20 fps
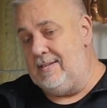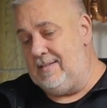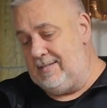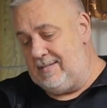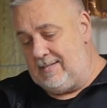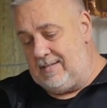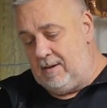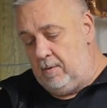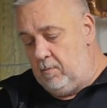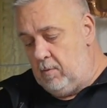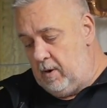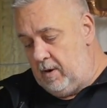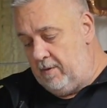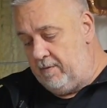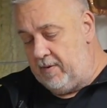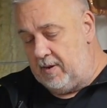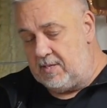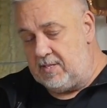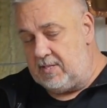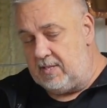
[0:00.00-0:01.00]
somewhat
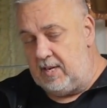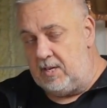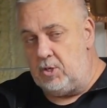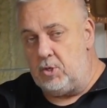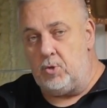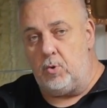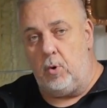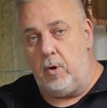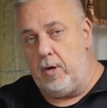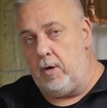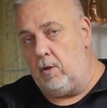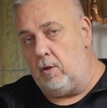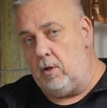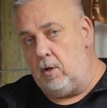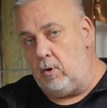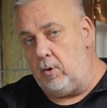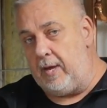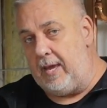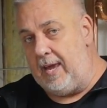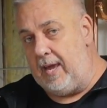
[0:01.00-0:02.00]
of a centroidal
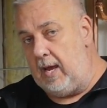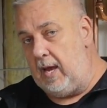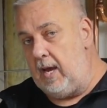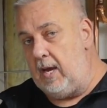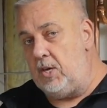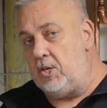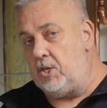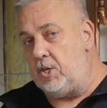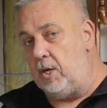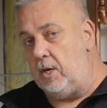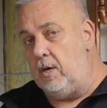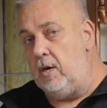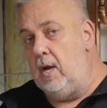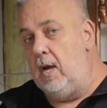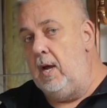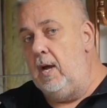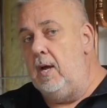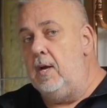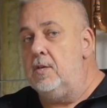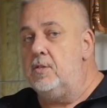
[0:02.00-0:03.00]
location
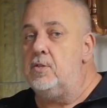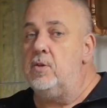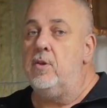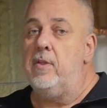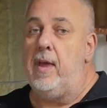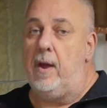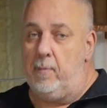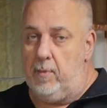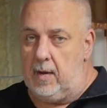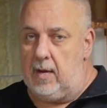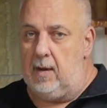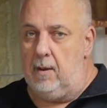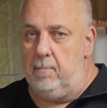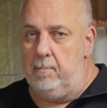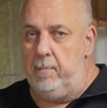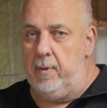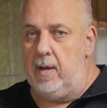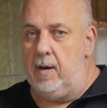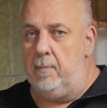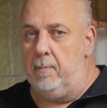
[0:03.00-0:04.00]
so that we
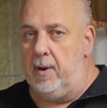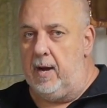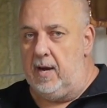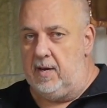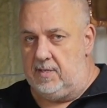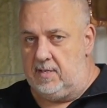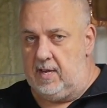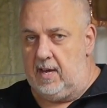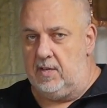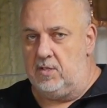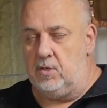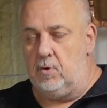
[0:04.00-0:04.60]
can minimize that.